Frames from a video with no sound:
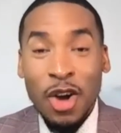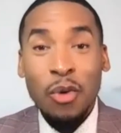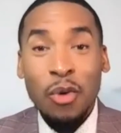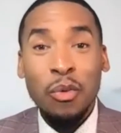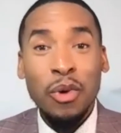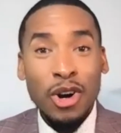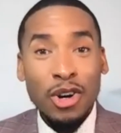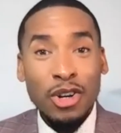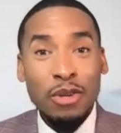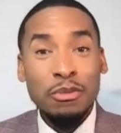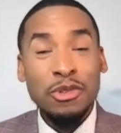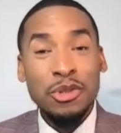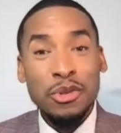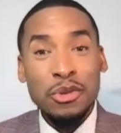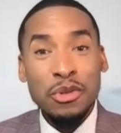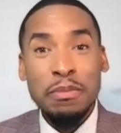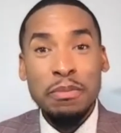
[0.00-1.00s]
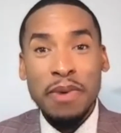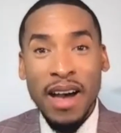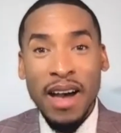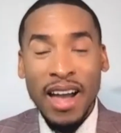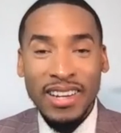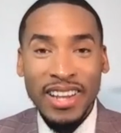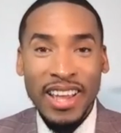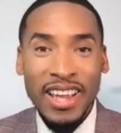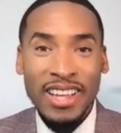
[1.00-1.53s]
Welcome to the
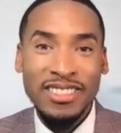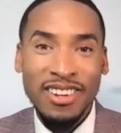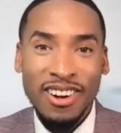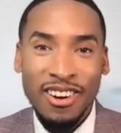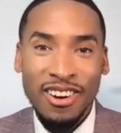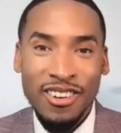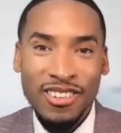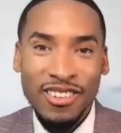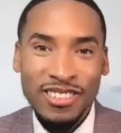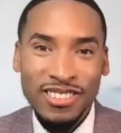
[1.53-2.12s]
podcast, Karl.